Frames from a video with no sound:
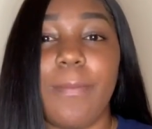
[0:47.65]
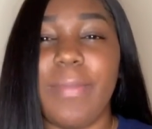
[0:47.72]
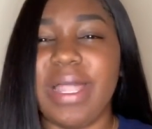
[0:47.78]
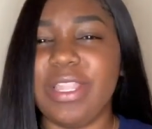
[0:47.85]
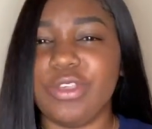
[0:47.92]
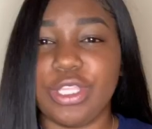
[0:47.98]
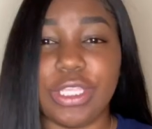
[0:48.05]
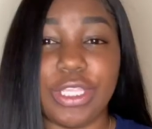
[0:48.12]

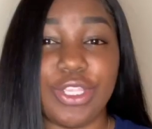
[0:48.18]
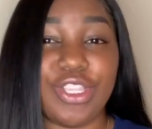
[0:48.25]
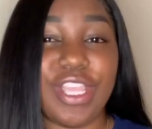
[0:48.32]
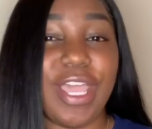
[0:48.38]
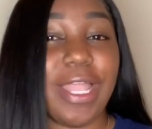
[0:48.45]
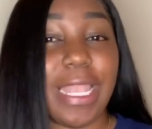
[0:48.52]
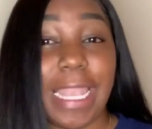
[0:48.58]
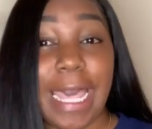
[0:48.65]
my little sisters,
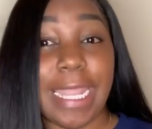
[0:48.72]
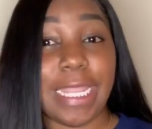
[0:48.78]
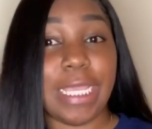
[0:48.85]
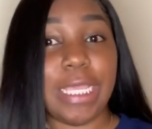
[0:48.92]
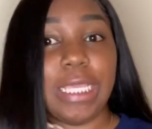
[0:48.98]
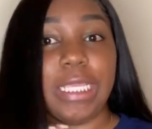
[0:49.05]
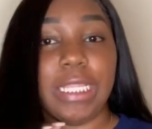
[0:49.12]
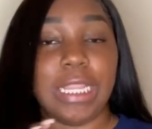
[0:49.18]
they're a lot,
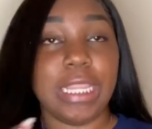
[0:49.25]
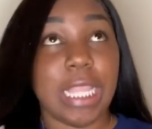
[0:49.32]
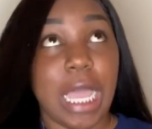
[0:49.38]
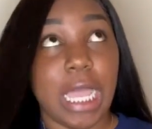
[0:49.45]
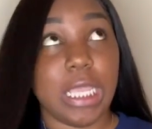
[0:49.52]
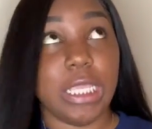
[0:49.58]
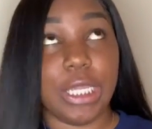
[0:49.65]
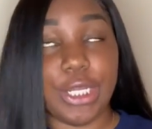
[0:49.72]
of,
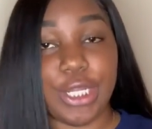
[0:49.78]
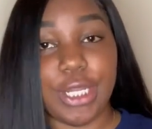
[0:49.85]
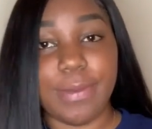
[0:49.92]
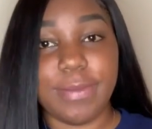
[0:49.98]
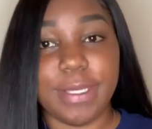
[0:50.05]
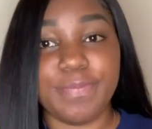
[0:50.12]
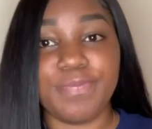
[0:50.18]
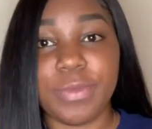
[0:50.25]
lot younger
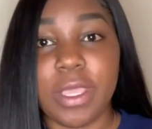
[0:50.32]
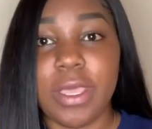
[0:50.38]
than me.